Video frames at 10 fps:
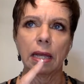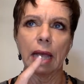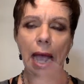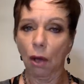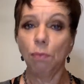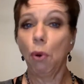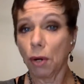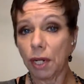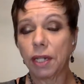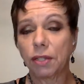how
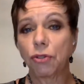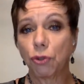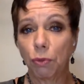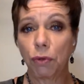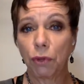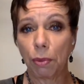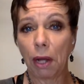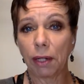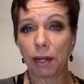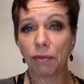important it is that you move your
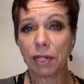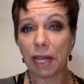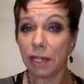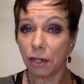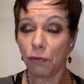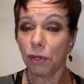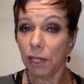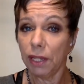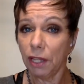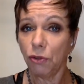body every day
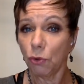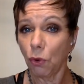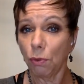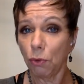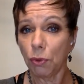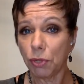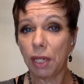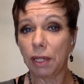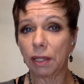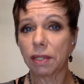differently than your normal
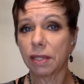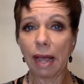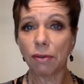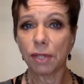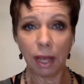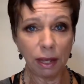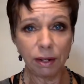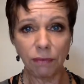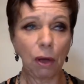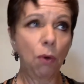routine. This is outside
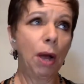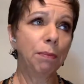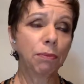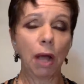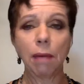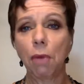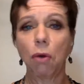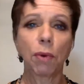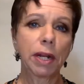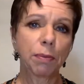of, I'm
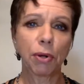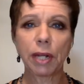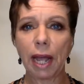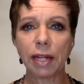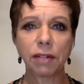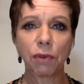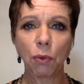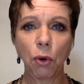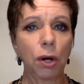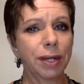already pretty active at
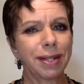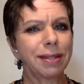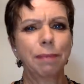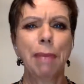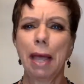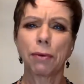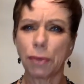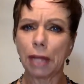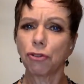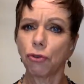work. It doesn't matter.
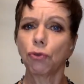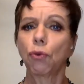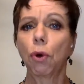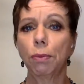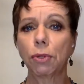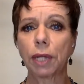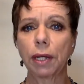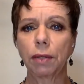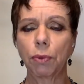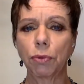That's your normal
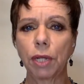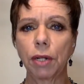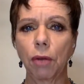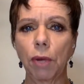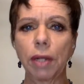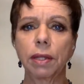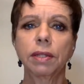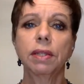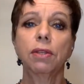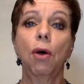daily routine already.
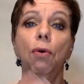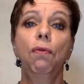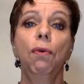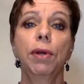This is over